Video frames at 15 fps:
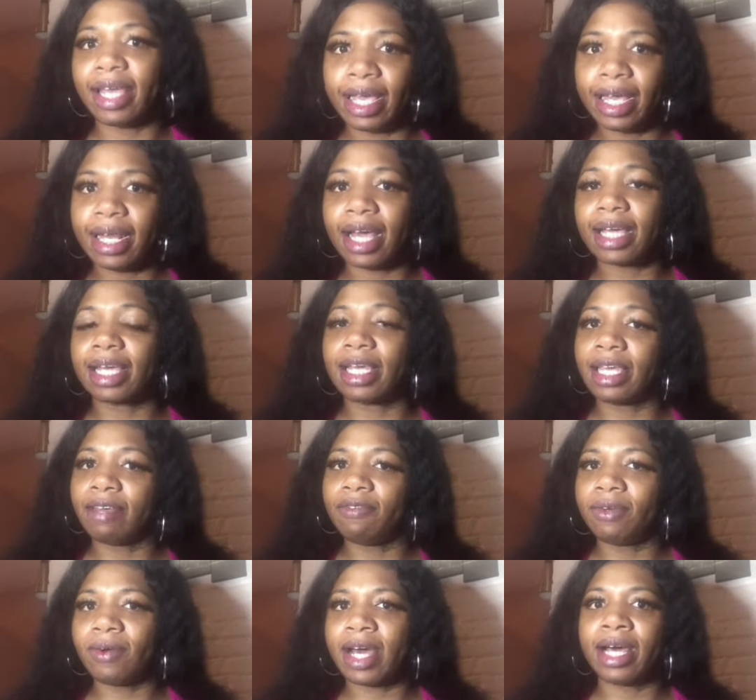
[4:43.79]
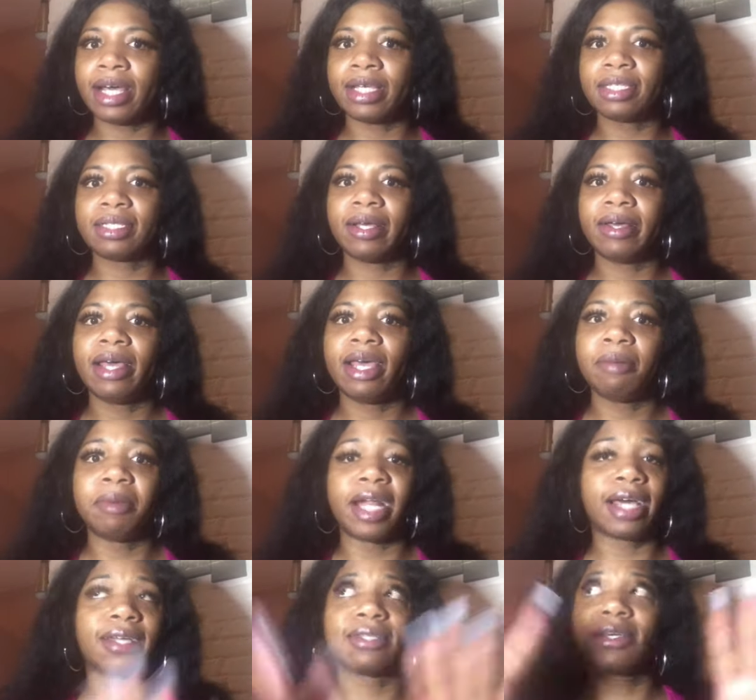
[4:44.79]
end I can give you guys,
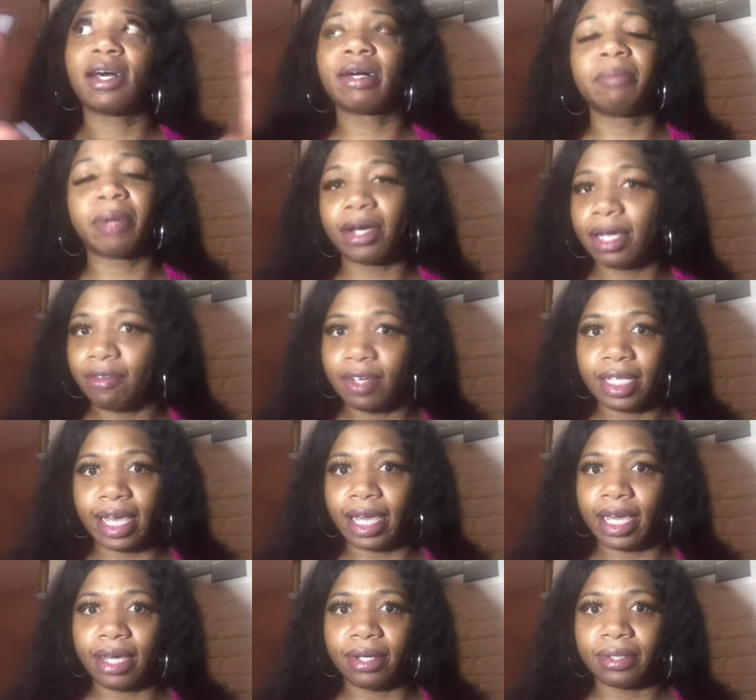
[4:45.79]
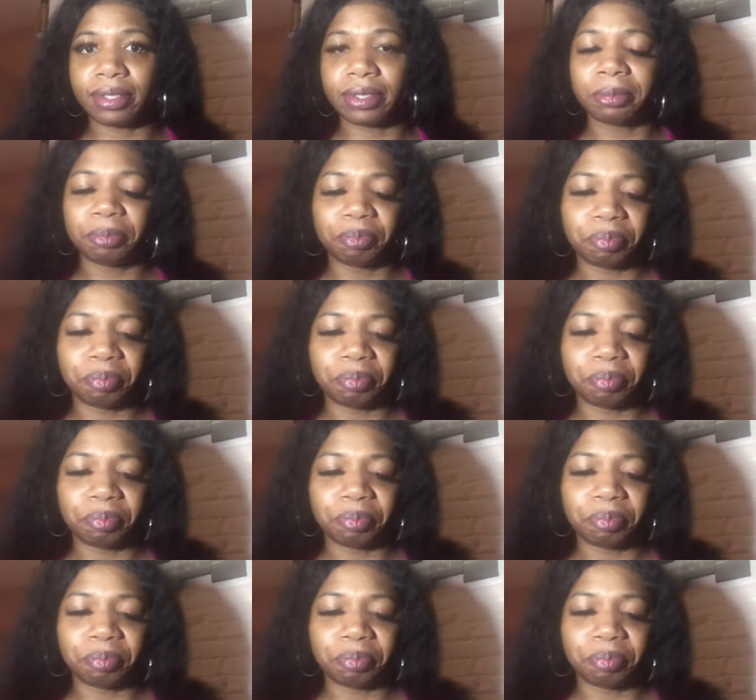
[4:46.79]
but I can talk about everything else.